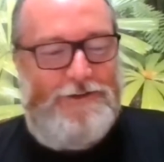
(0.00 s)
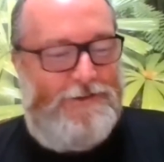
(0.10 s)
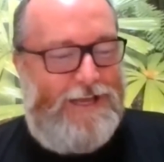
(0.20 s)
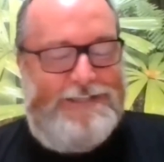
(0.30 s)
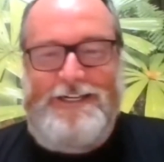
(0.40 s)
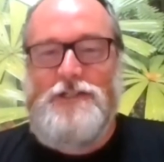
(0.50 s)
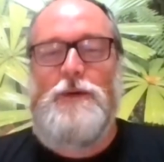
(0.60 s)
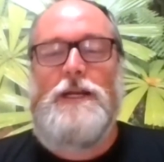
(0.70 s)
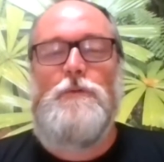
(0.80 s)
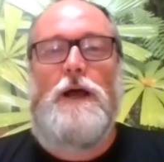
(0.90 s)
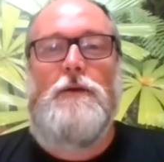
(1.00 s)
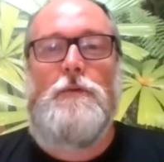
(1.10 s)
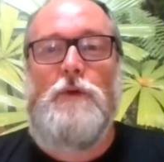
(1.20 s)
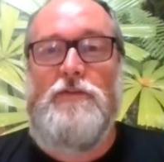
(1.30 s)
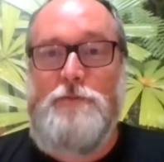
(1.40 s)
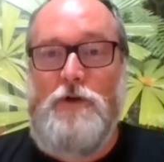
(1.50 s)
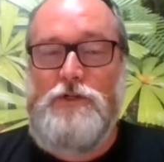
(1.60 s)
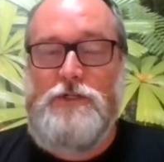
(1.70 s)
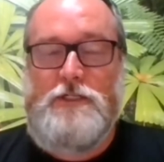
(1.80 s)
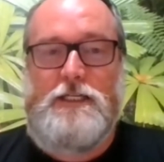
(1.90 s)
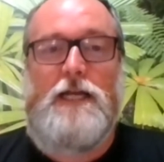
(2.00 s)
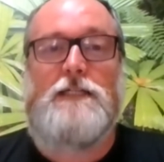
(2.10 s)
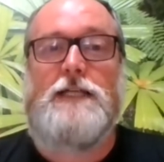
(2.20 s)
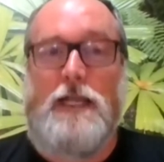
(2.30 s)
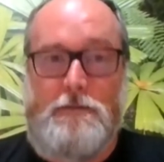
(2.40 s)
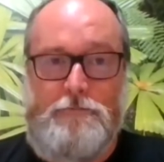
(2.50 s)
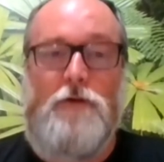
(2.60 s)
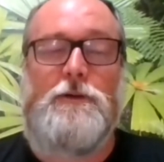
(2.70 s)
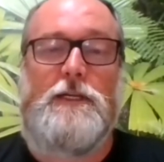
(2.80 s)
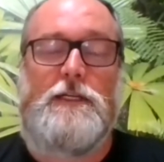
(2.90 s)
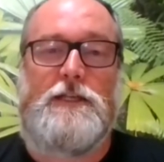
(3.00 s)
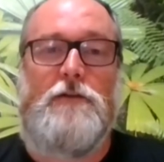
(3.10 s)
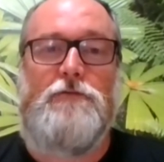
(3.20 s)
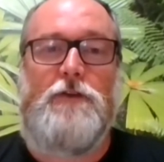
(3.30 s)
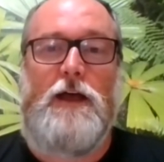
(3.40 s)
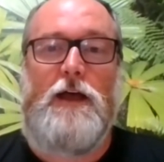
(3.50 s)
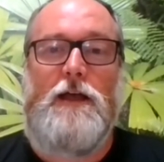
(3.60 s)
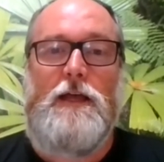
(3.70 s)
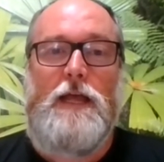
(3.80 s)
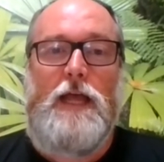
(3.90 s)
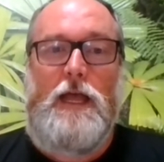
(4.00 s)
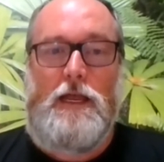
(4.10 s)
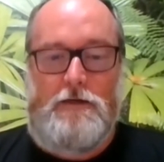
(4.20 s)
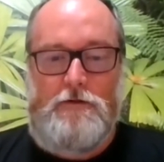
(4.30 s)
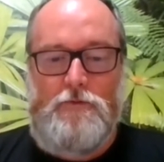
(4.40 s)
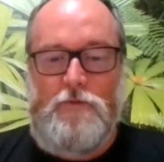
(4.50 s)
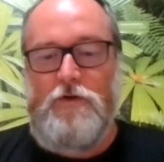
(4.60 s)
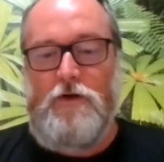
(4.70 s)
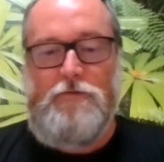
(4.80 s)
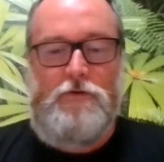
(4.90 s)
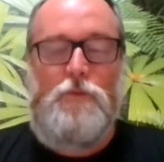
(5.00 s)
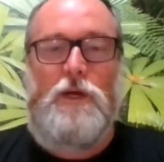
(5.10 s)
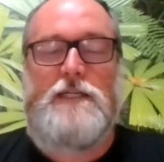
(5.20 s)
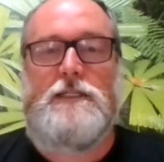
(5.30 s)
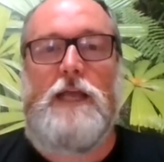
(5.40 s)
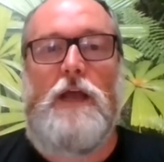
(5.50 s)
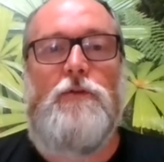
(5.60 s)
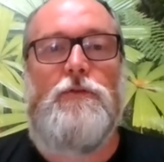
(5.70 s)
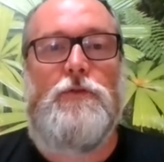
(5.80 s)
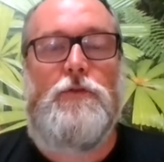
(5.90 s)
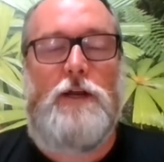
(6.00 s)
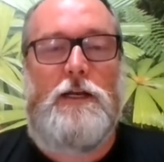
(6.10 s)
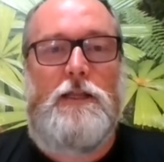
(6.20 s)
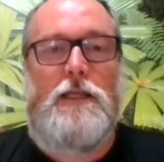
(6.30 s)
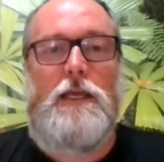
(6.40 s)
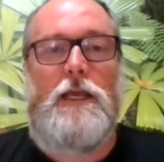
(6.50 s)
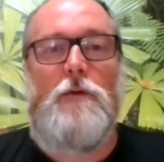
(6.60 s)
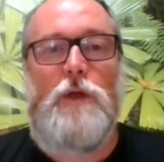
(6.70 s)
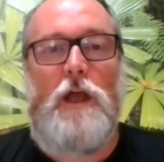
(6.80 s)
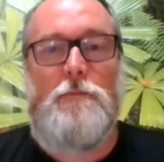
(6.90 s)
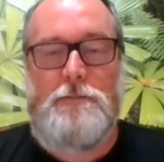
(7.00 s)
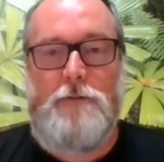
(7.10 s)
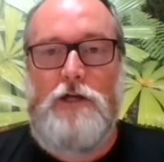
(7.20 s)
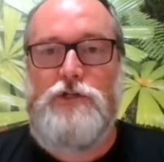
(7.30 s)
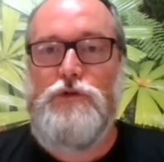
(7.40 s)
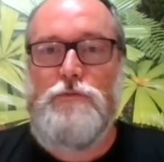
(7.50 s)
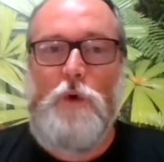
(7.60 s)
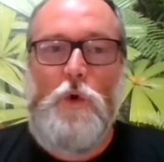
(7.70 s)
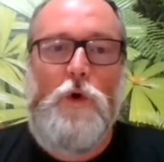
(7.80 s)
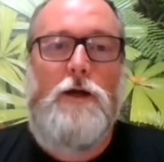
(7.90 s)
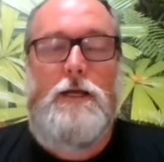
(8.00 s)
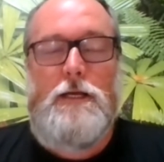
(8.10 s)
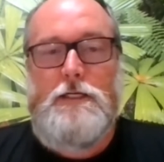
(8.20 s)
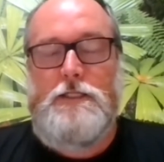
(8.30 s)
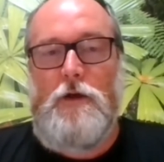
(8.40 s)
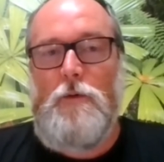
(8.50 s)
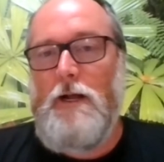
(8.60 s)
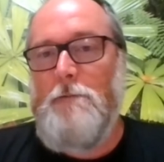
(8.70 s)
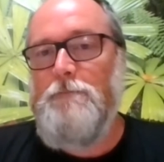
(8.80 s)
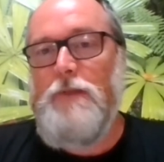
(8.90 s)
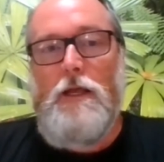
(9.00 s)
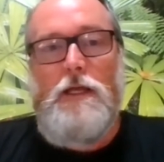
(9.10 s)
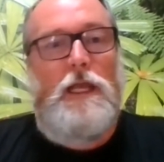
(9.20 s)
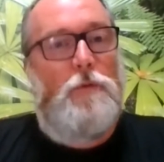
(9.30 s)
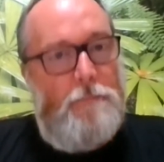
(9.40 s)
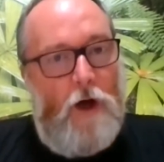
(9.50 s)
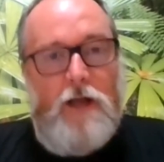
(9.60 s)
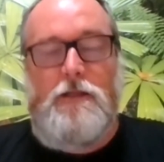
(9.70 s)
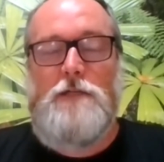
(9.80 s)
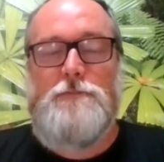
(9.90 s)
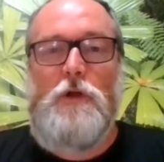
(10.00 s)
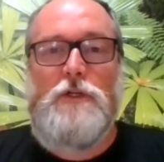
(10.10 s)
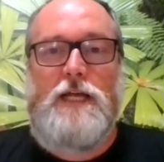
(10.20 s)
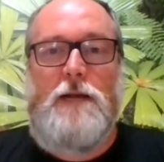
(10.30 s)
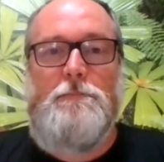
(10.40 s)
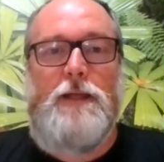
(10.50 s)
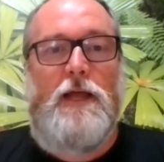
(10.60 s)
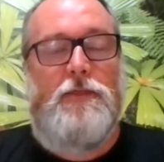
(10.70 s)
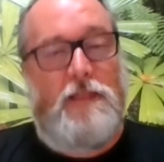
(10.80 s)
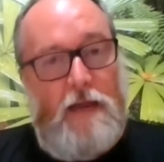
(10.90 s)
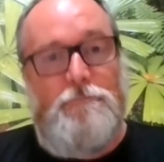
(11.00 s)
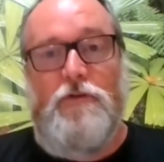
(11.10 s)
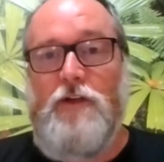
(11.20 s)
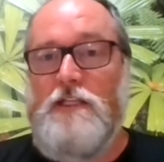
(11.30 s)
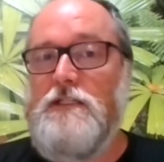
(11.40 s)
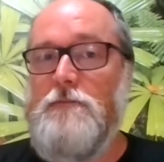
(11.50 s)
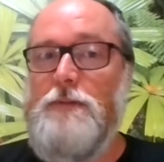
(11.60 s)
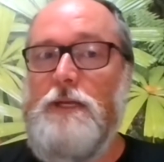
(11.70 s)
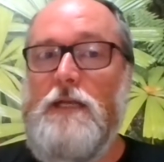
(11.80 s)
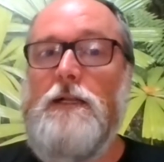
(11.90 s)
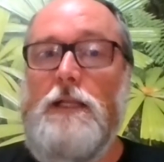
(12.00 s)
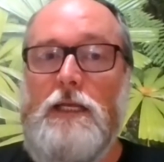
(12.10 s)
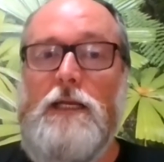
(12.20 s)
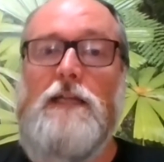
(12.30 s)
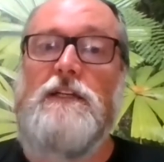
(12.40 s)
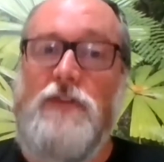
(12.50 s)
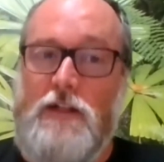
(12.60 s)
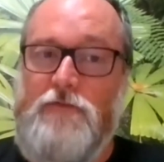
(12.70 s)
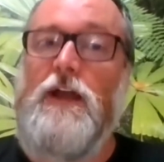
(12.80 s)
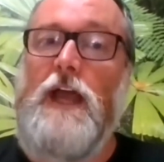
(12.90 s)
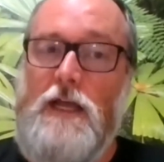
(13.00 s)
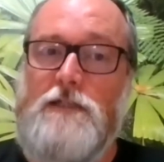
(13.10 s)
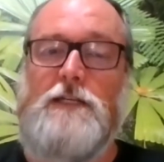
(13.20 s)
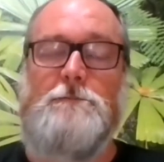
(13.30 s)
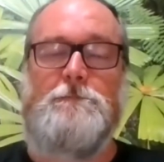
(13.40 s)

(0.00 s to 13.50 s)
2021, we've purchased 10 properties so far, and we've got a few weeks to go for the end of the year. We hope to buy 2 more. So yeah, we're buying those blocks up, and that prevents them being cleared and developed for housing.